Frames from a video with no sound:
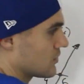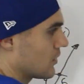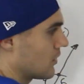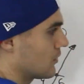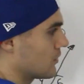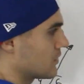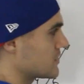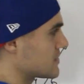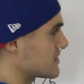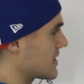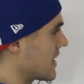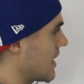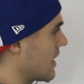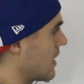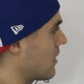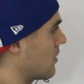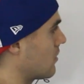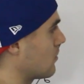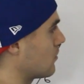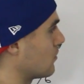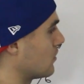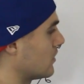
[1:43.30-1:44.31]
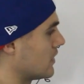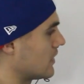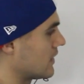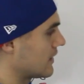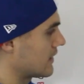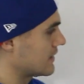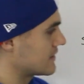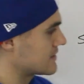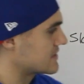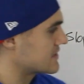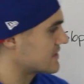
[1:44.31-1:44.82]
notice how
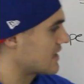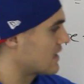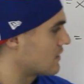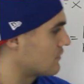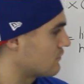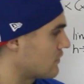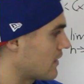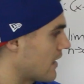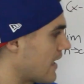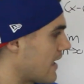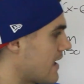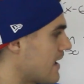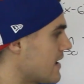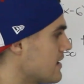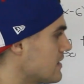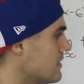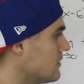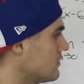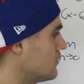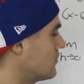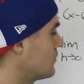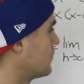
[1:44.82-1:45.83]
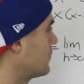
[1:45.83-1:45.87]
instead of the a,